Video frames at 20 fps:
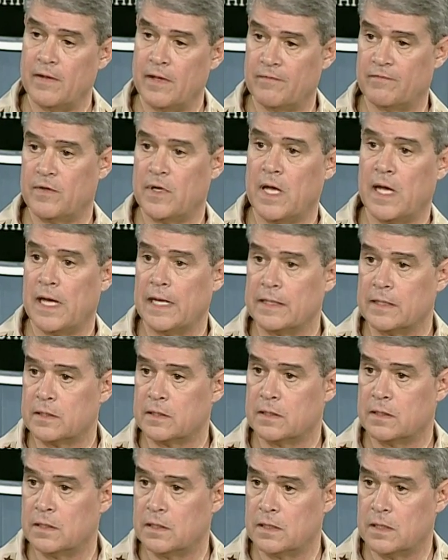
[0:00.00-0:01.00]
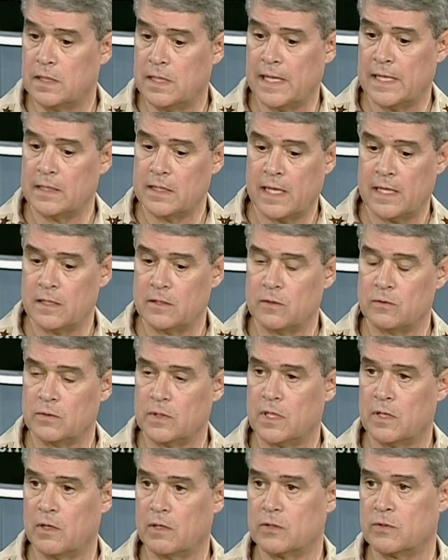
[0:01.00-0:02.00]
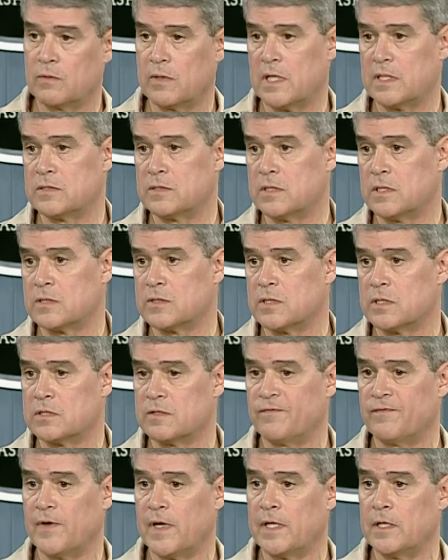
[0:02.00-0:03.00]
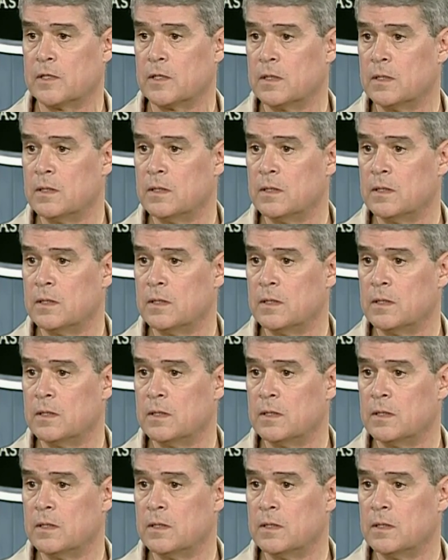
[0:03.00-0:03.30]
have not, I, I don't characterize this as a fight